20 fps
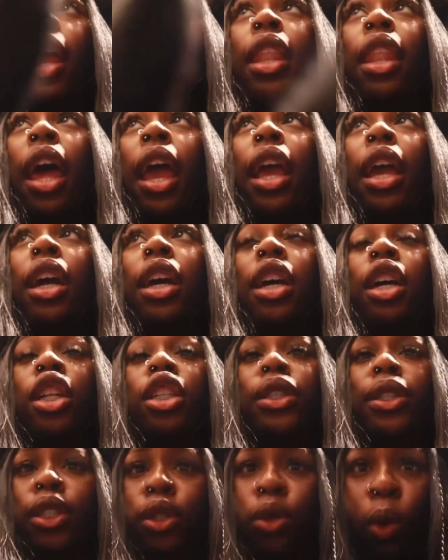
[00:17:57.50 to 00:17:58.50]
there at like
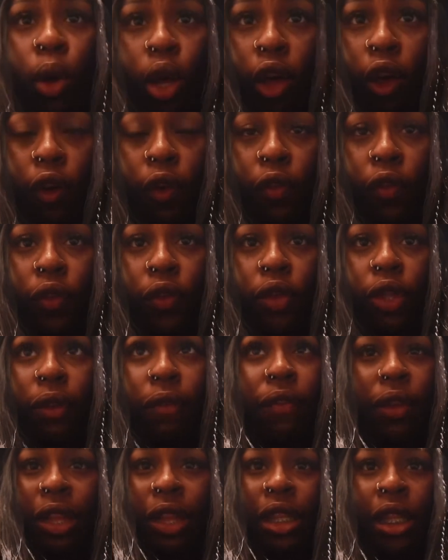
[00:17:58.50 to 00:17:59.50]

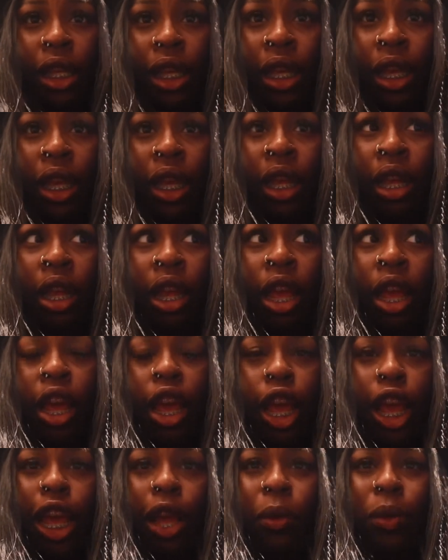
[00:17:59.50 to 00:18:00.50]
12, 15
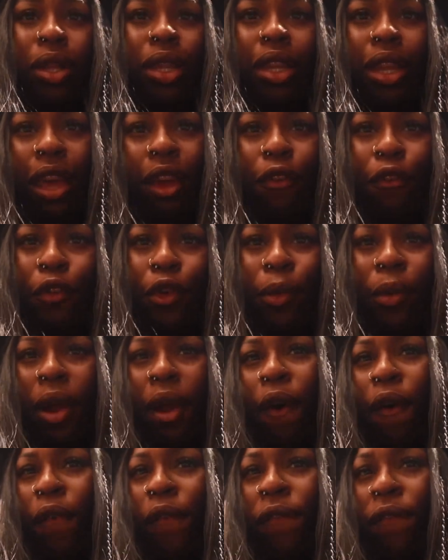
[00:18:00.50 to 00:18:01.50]
and we left
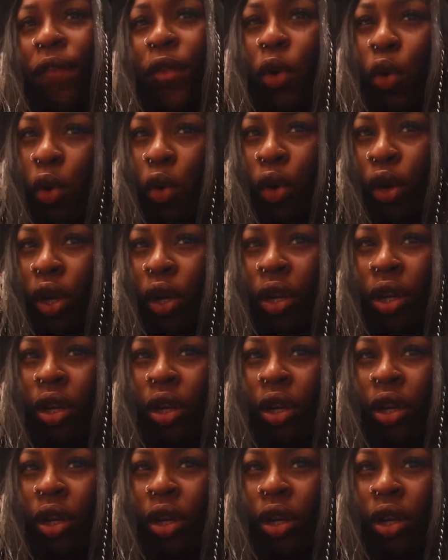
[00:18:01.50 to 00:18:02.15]
around four